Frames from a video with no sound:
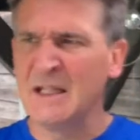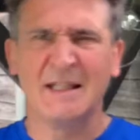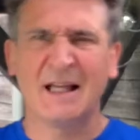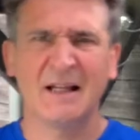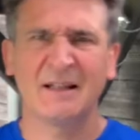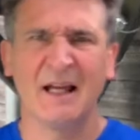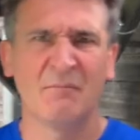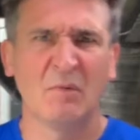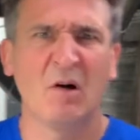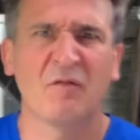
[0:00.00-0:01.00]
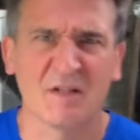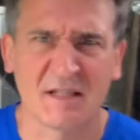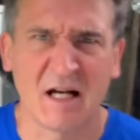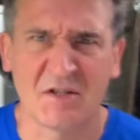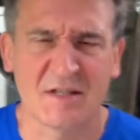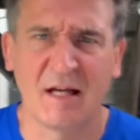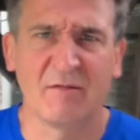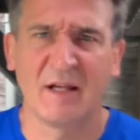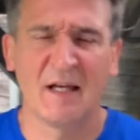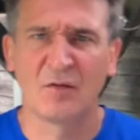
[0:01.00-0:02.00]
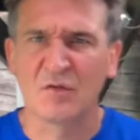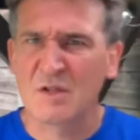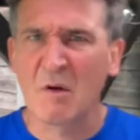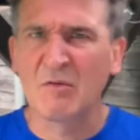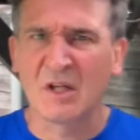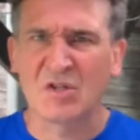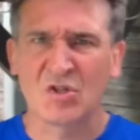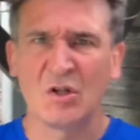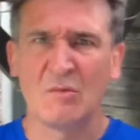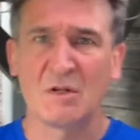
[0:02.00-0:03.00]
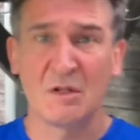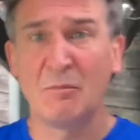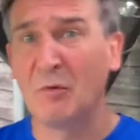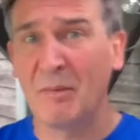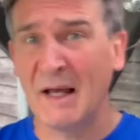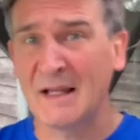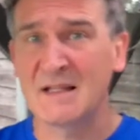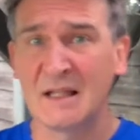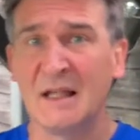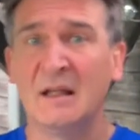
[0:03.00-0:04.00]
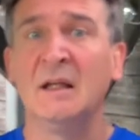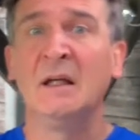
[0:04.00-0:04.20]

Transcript: You can get marvellous gadgets out there called smoking tubes, and you put pellets in it,